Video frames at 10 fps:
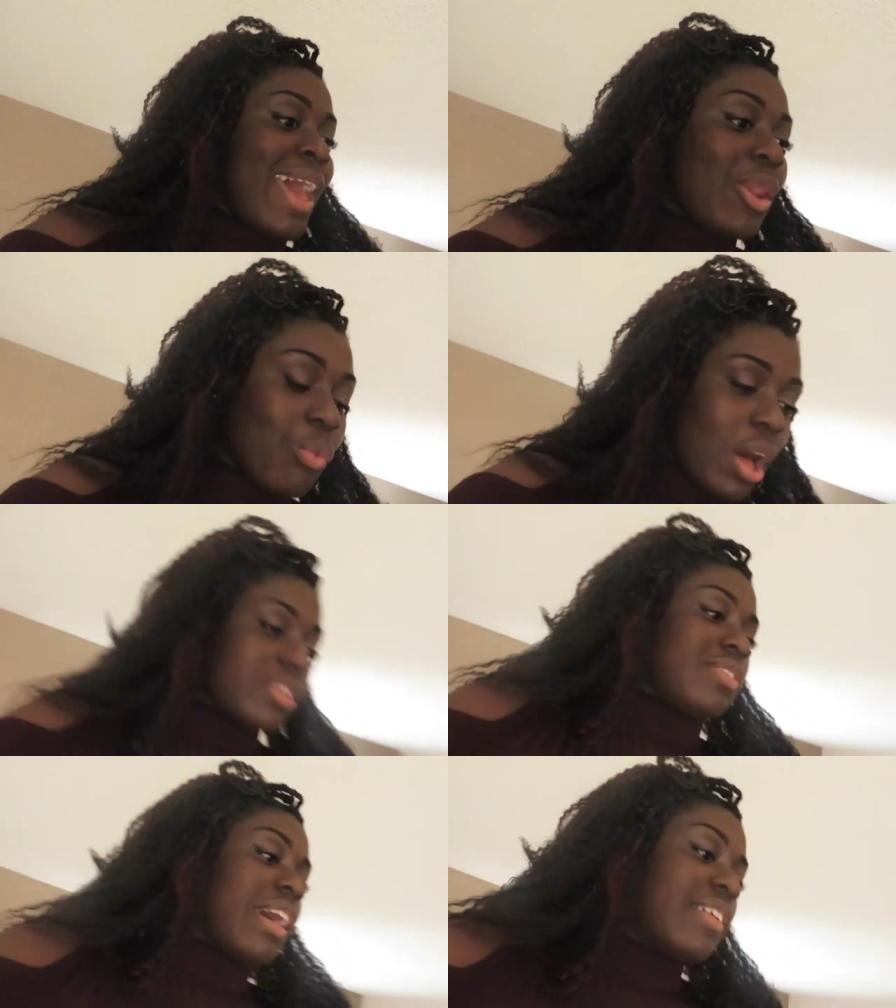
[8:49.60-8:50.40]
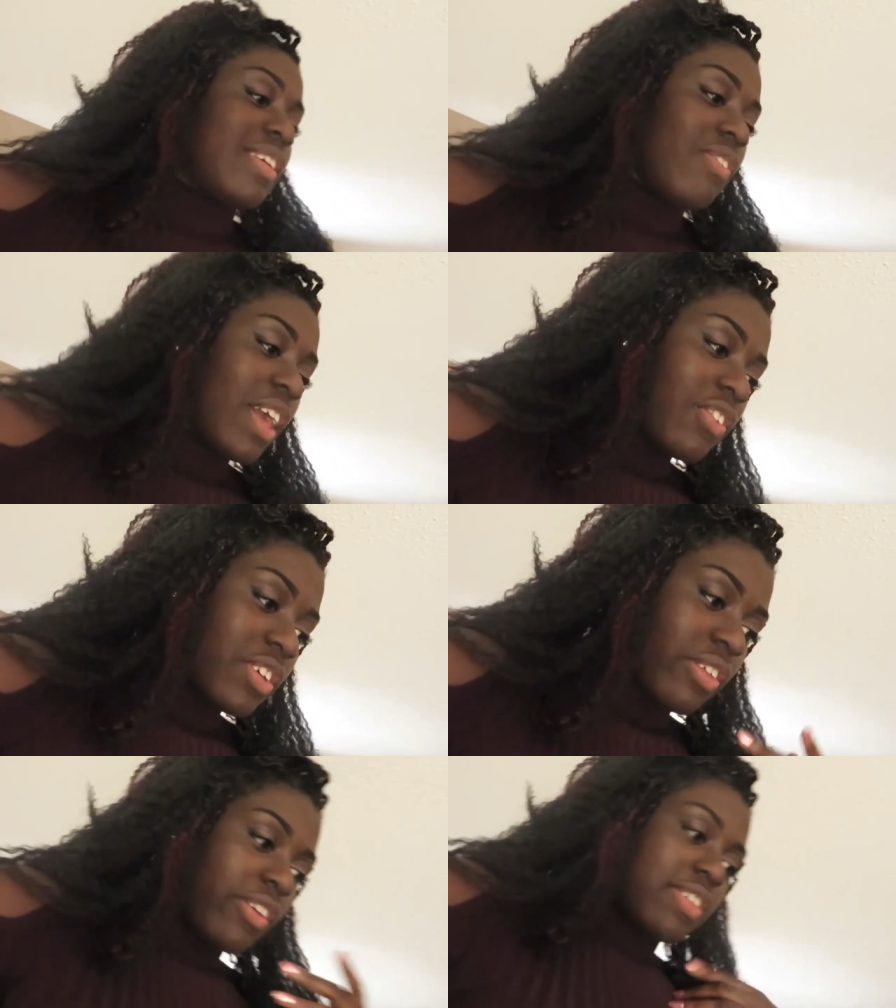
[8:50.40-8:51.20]
and walked into CVS
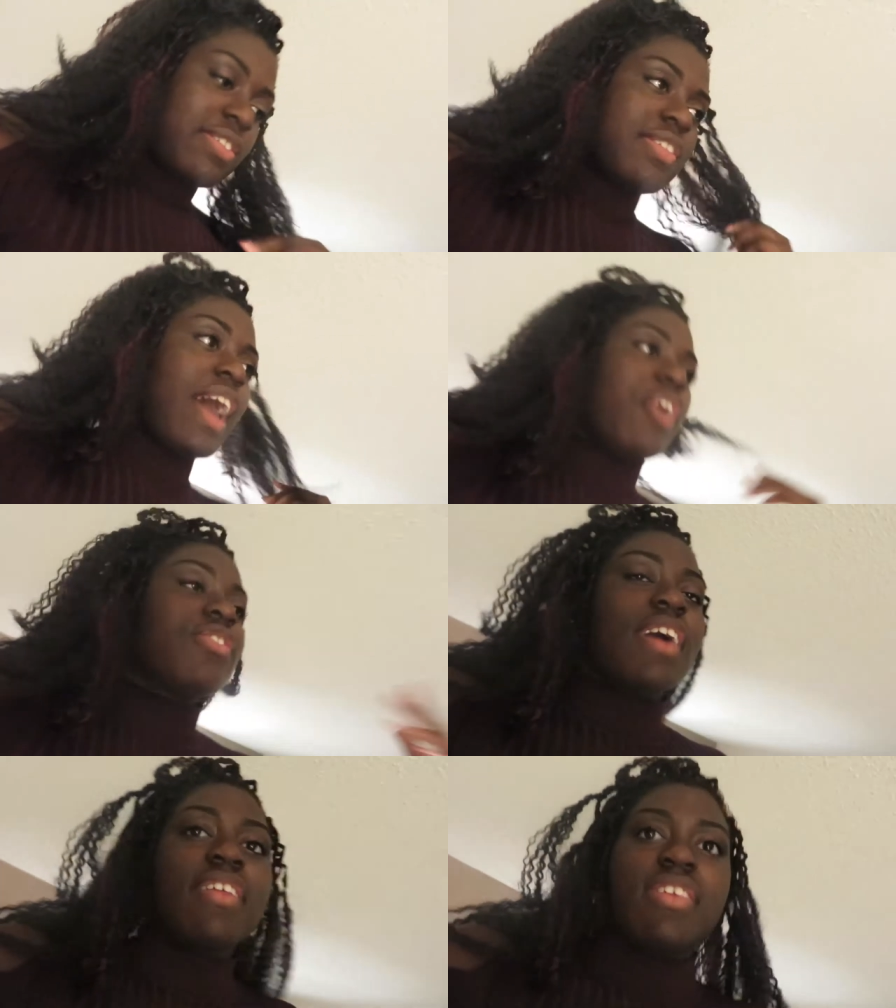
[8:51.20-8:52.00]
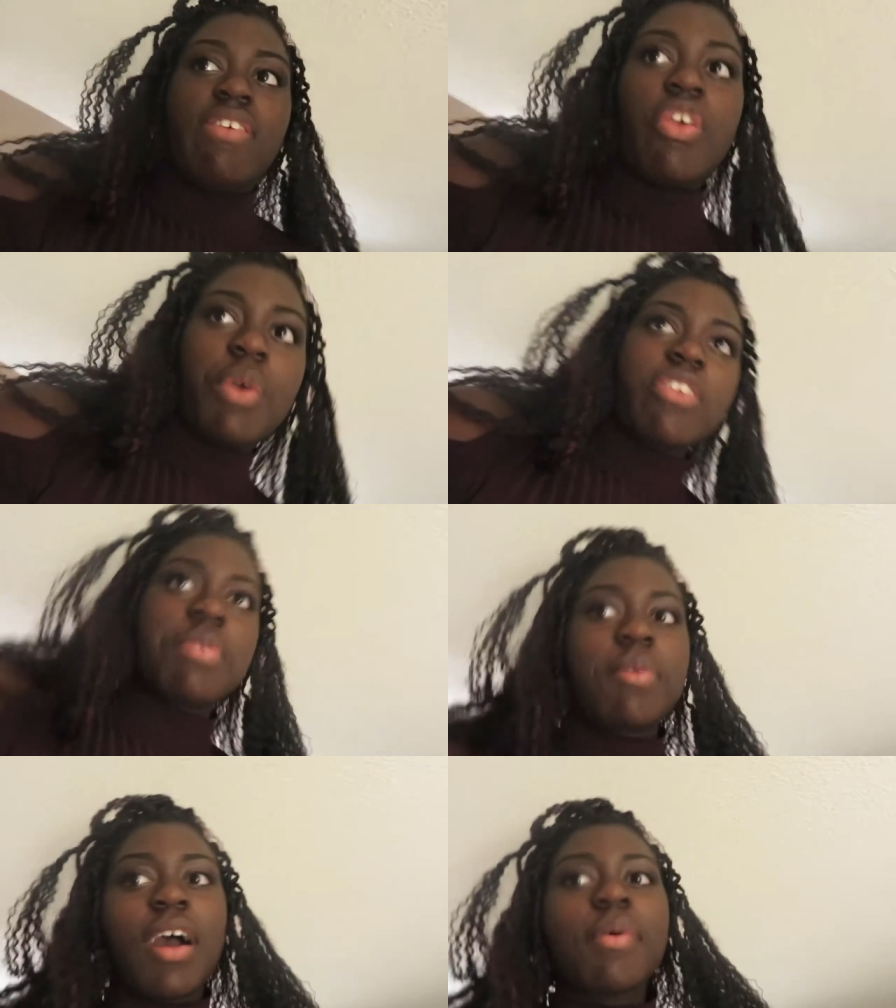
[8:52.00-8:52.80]
because I was outside CVS waiting
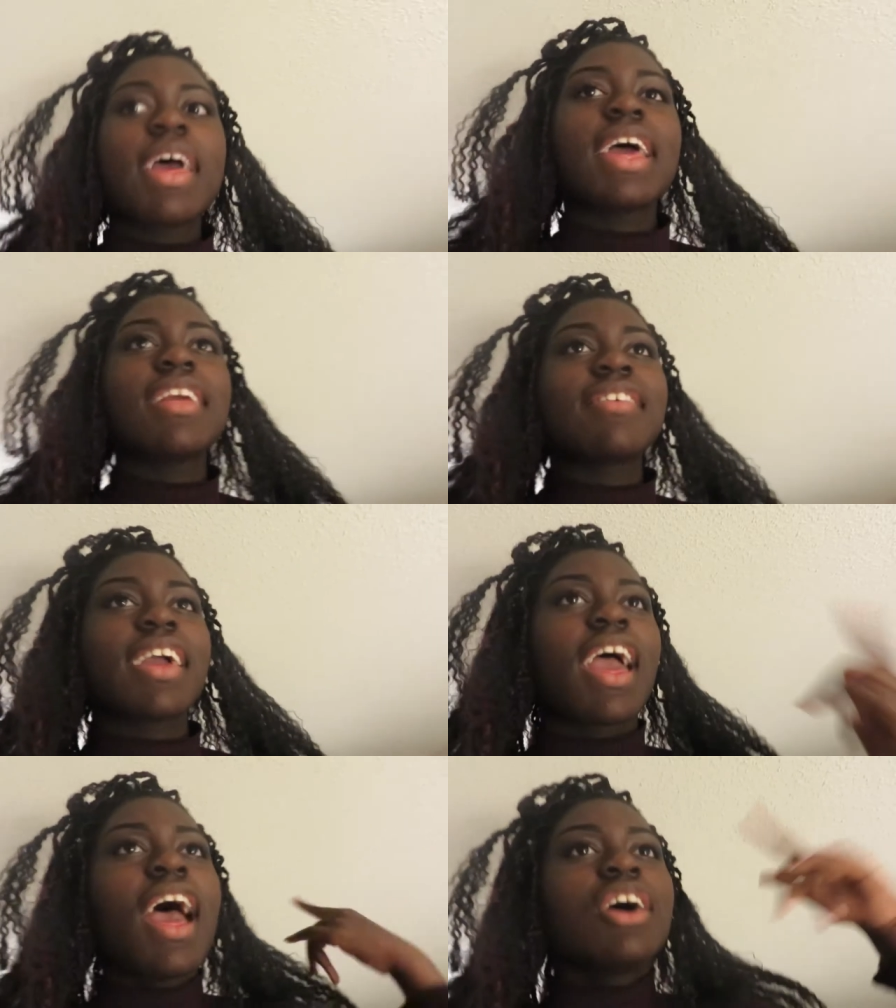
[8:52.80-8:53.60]
for mom. And he's like,